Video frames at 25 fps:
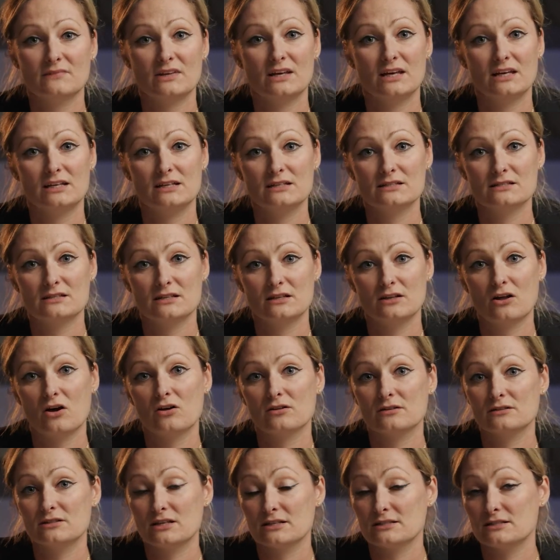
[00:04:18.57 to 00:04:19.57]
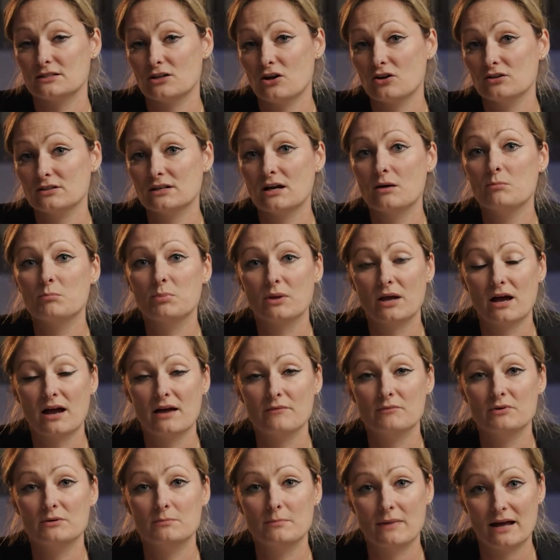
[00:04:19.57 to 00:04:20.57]
It does not comply
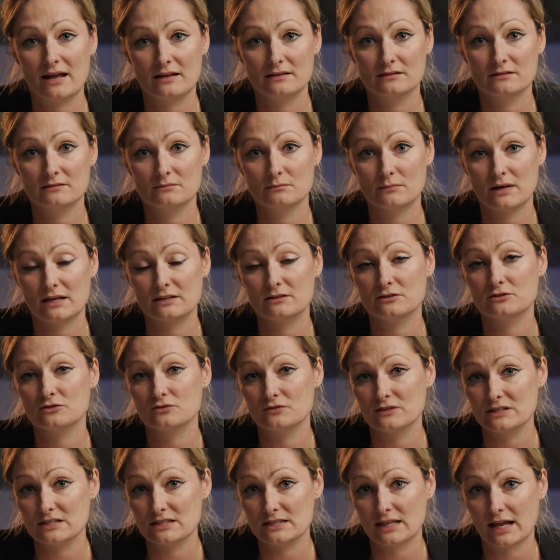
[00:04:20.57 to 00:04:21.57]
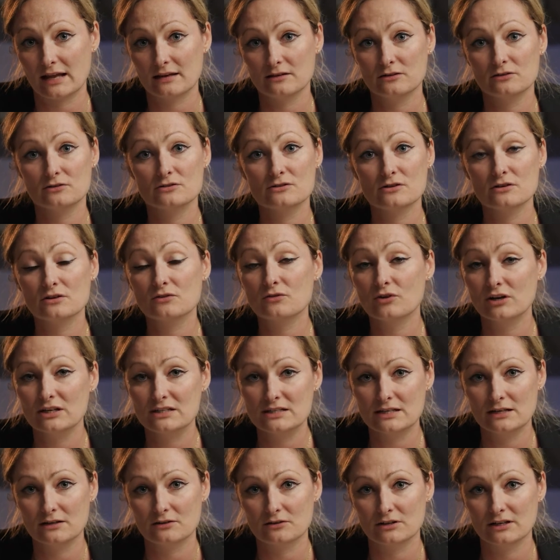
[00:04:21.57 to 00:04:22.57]
with mandatory standards and
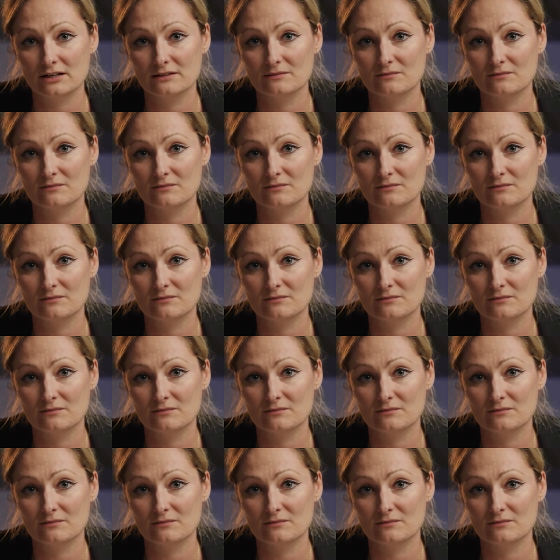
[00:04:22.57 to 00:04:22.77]
criteria.